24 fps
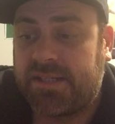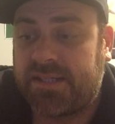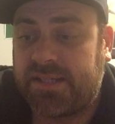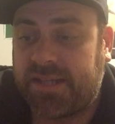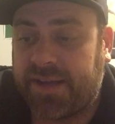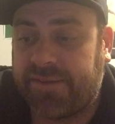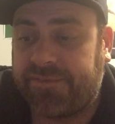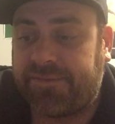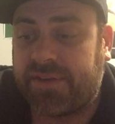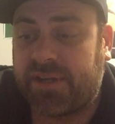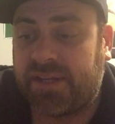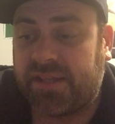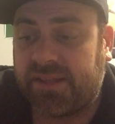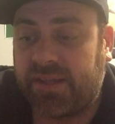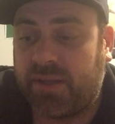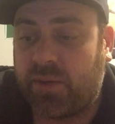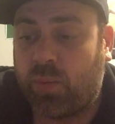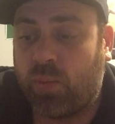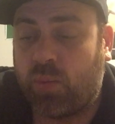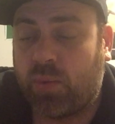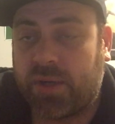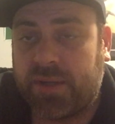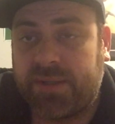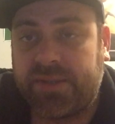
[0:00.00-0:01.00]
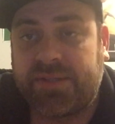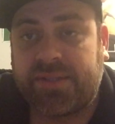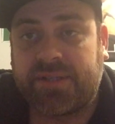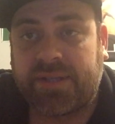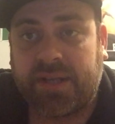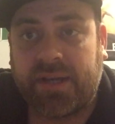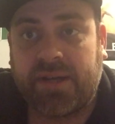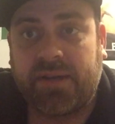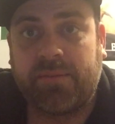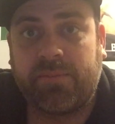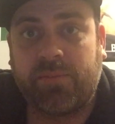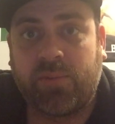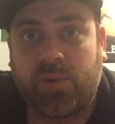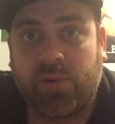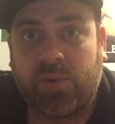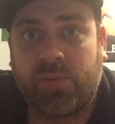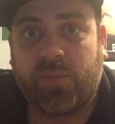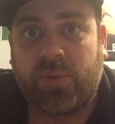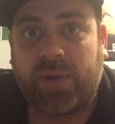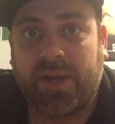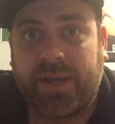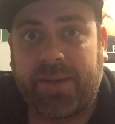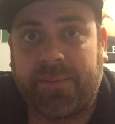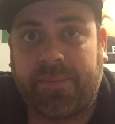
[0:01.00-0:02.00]
definitely one-sided
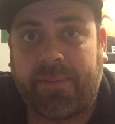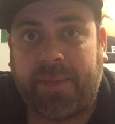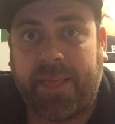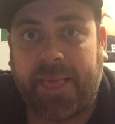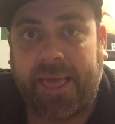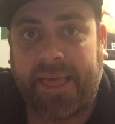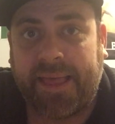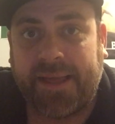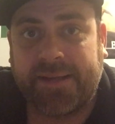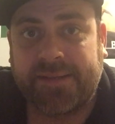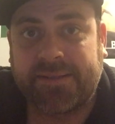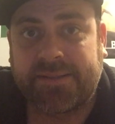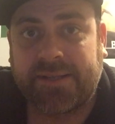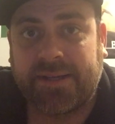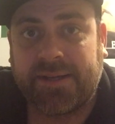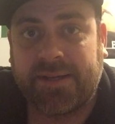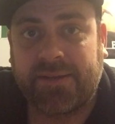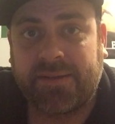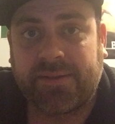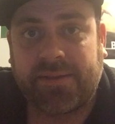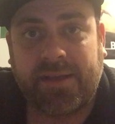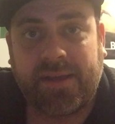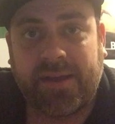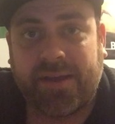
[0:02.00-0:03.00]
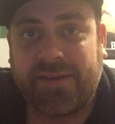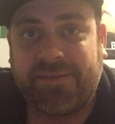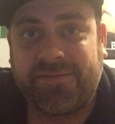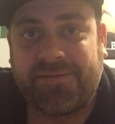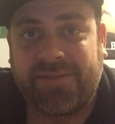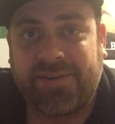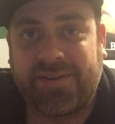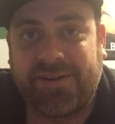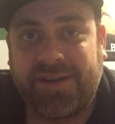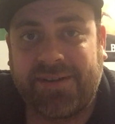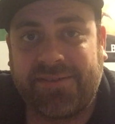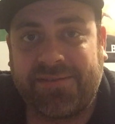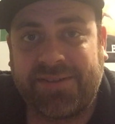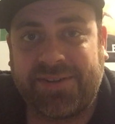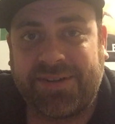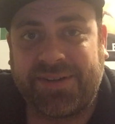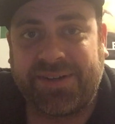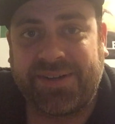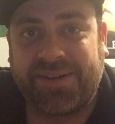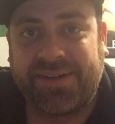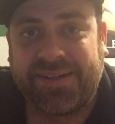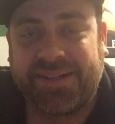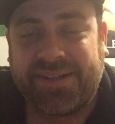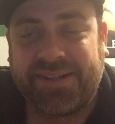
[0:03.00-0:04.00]
board wipe. Exile, gone
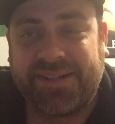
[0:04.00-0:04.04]
forever.